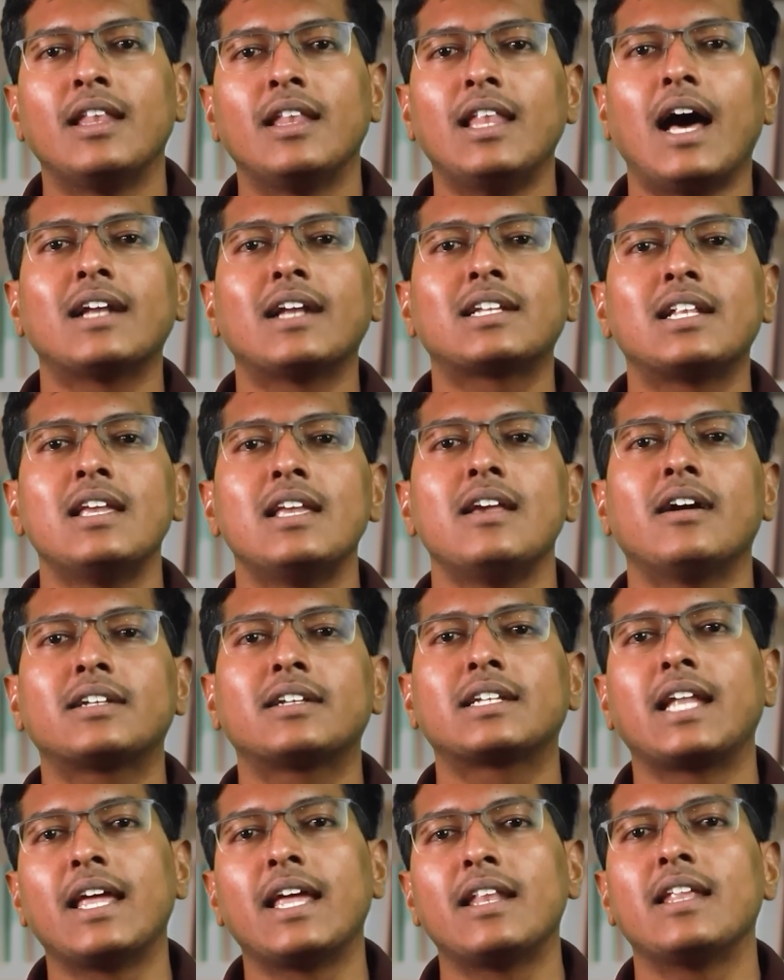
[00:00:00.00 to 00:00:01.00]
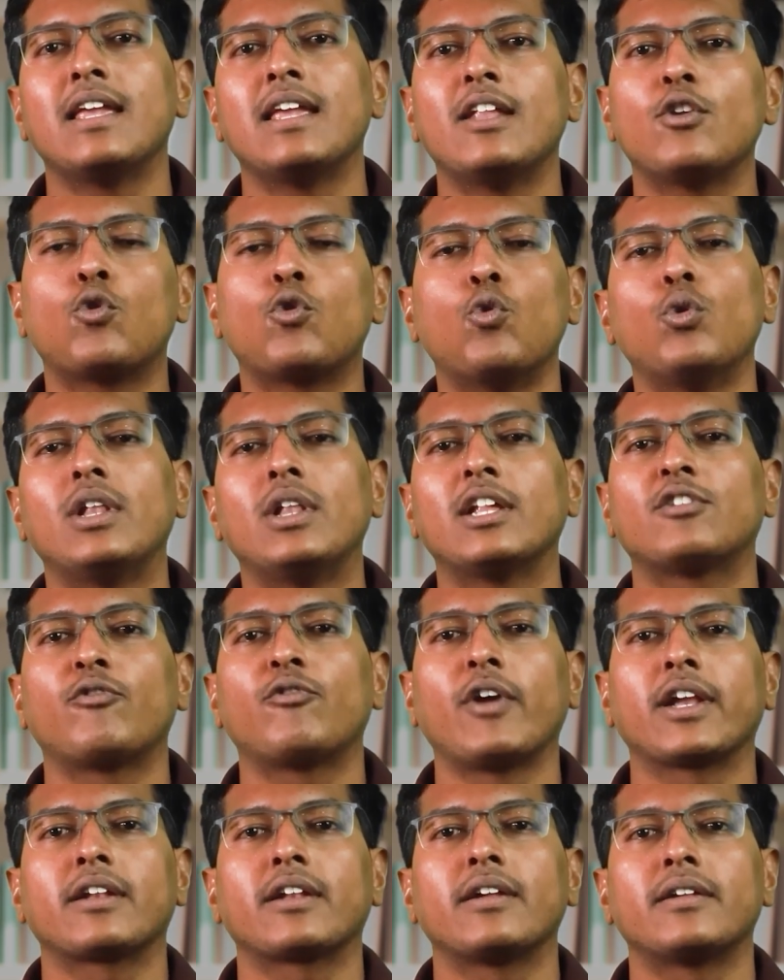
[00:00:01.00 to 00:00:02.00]
Lastly, a 10 in coolness
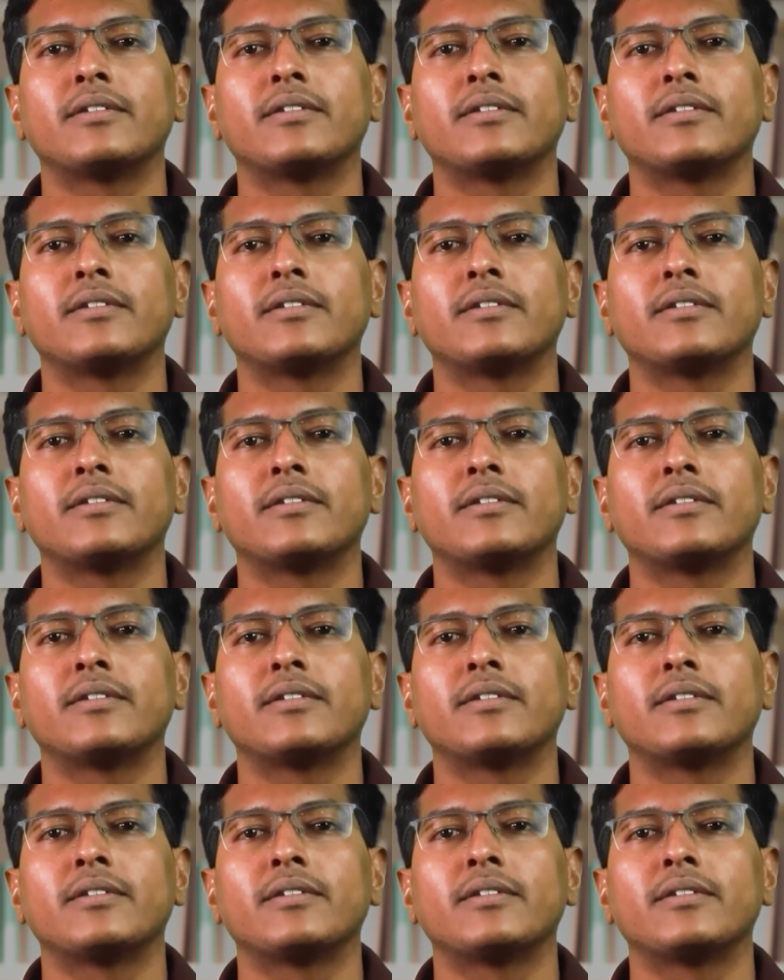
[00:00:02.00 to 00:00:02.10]
factor.